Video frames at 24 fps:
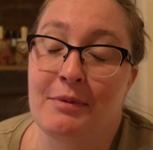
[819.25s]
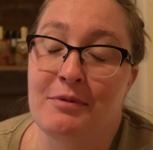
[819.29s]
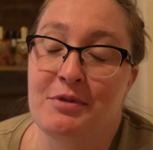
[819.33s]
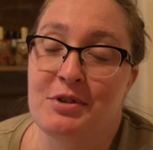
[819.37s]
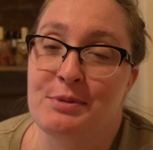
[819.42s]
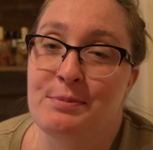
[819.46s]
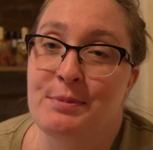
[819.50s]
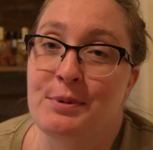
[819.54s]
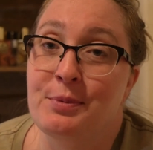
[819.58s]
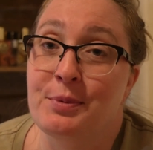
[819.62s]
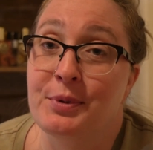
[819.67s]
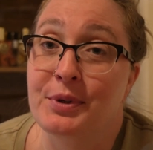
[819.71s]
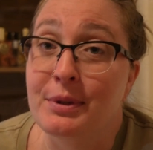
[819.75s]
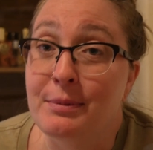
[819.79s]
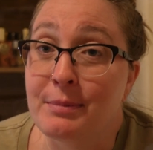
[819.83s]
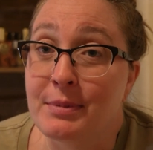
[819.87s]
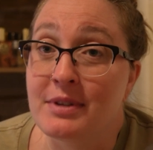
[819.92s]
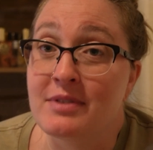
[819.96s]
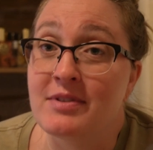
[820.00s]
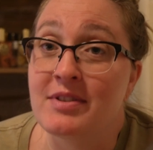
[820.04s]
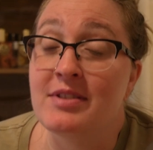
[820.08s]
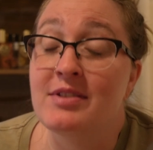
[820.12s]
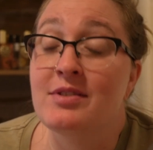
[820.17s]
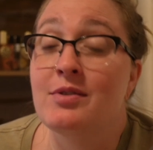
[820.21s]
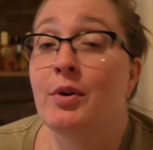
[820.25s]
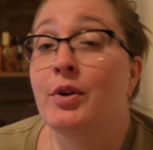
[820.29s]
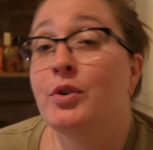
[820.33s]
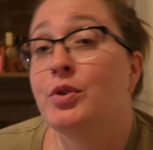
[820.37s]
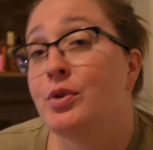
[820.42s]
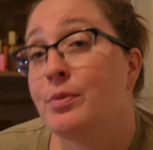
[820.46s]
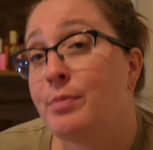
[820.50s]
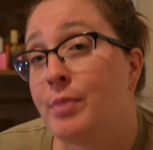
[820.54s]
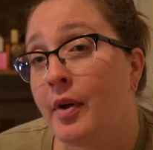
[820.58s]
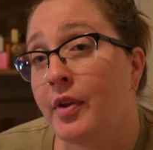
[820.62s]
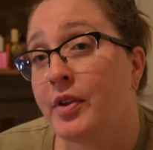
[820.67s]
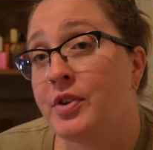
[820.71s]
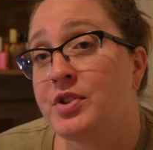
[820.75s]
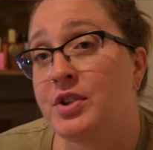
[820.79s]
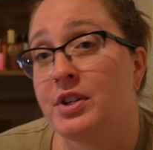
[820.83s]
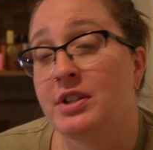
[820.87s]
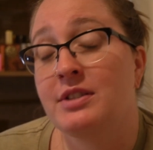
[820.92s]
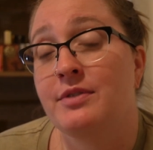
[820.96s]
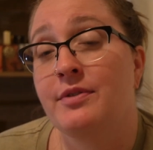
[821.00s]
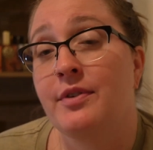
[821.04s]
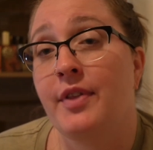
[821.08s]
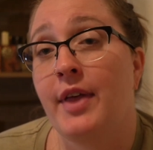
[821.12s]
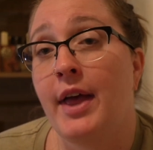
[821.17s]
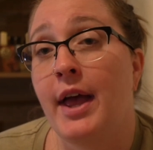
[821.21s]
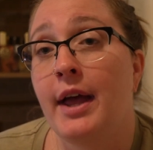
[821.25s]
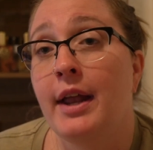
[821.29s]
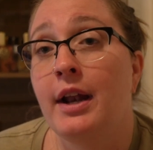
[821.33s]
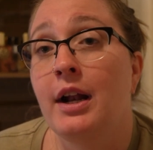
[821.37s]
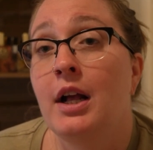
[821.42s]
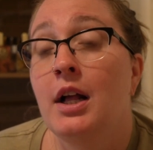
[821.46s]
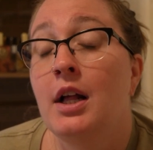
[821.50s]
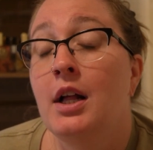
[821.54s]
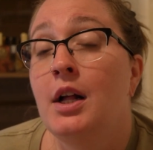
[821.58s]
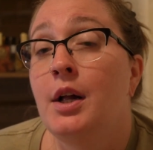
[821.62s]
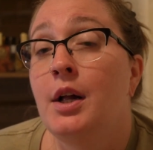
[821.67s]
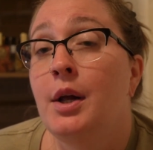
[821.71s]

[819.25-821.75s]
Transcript: I've just been really busy, so I do apologize for that.